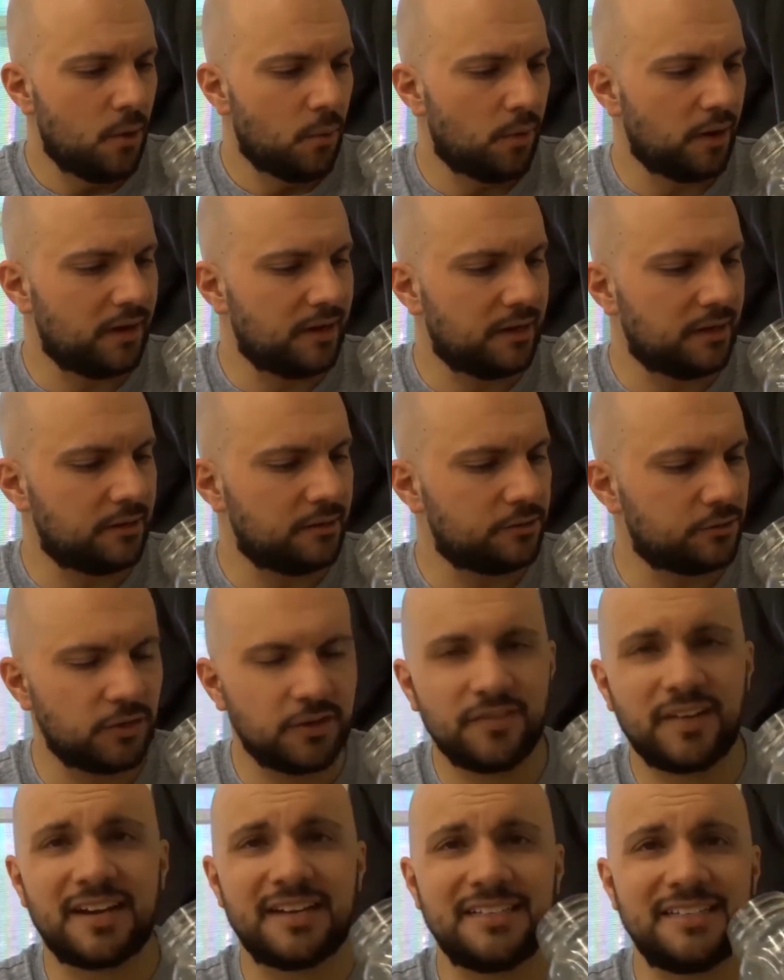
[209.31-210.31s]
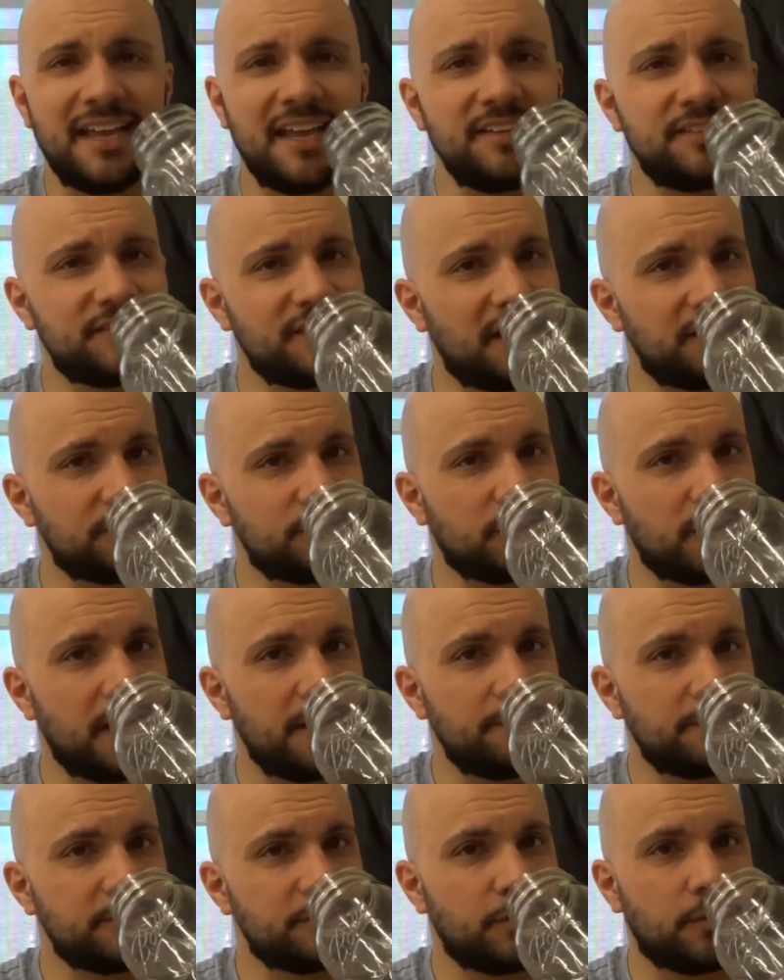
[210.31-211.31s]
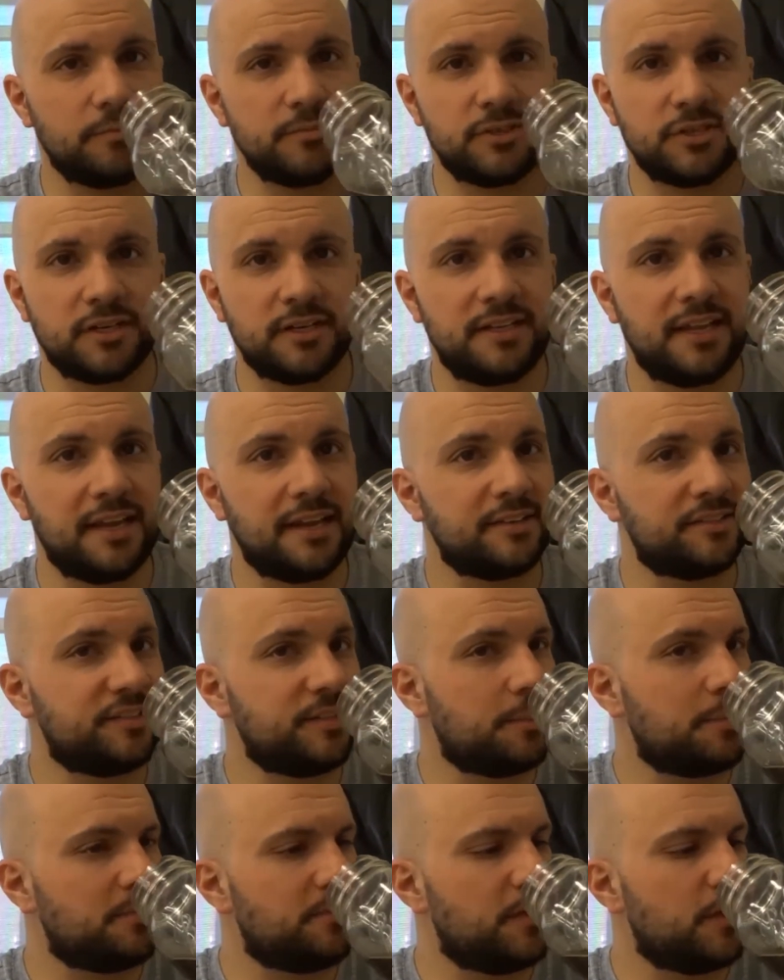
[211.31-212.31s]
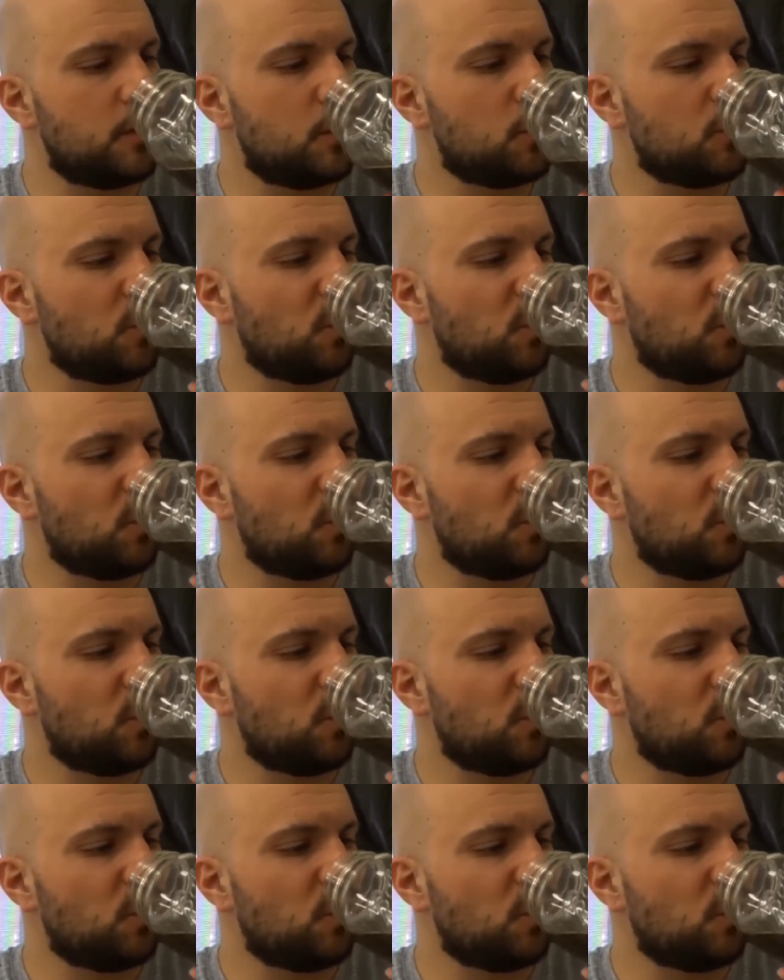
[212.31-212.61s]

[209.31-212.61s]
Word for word: We're gonna sort of get a taste test, okay? So I'm just gonna take a sip of it.